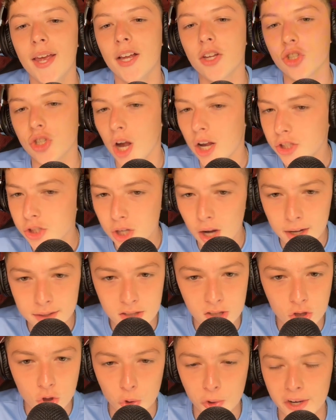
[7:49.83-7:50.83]
Josh
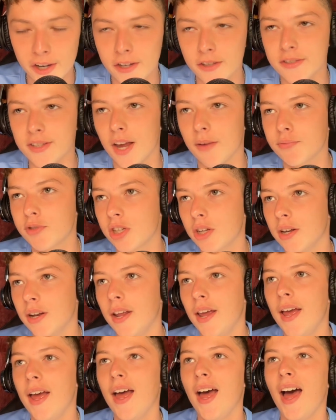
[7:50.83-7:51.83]
Johnson threw an
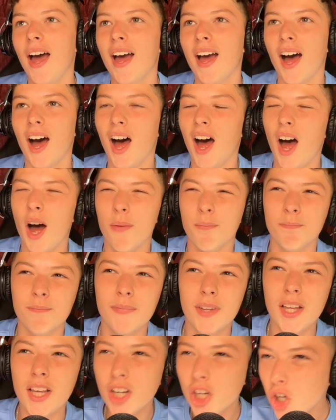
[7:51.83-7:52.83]
interception.
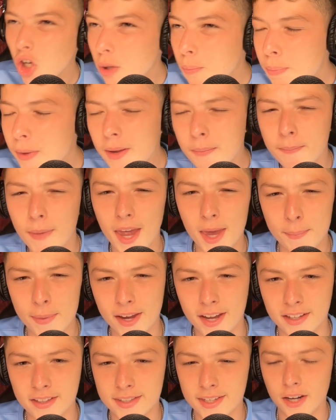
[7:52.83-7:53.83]
He could be maybe
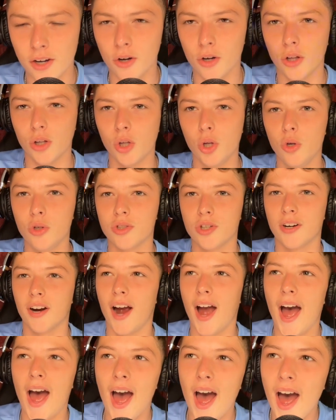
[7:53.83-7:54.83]
considered a
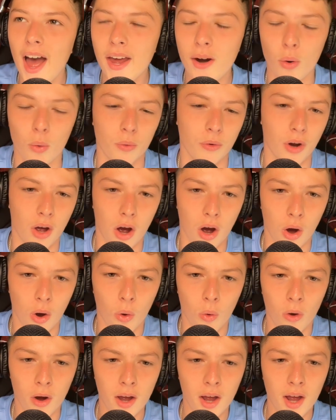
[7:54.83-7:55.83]
loser. I don't
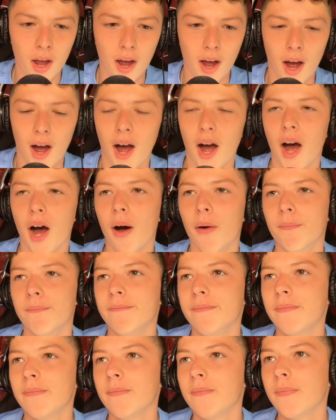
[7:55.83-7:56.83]
know.
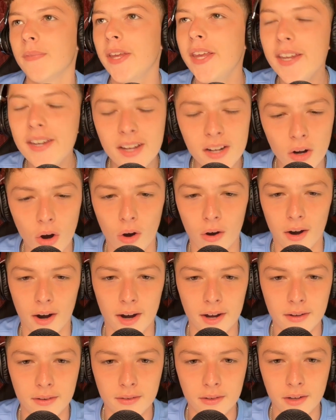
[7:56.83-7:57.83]
He did all
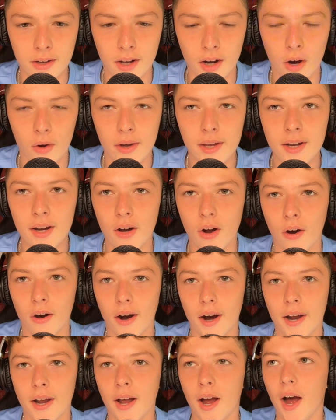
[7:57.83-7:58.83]
right. He did all
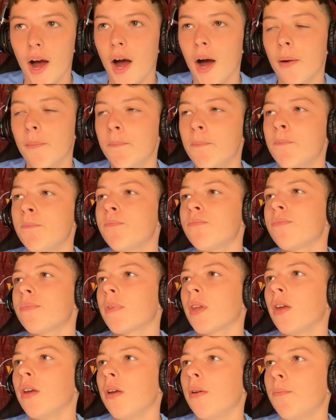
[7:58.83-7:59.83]
right.
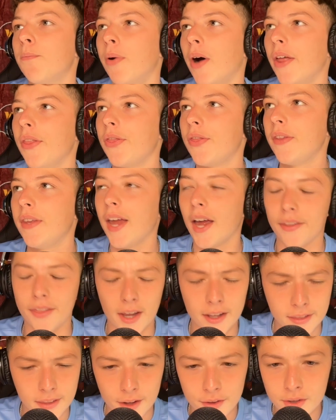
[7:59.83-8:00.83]
But yeah,
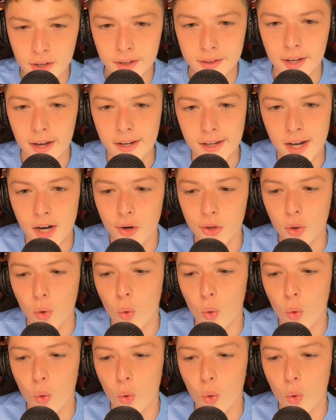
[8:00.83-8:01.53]
that's going to take care of the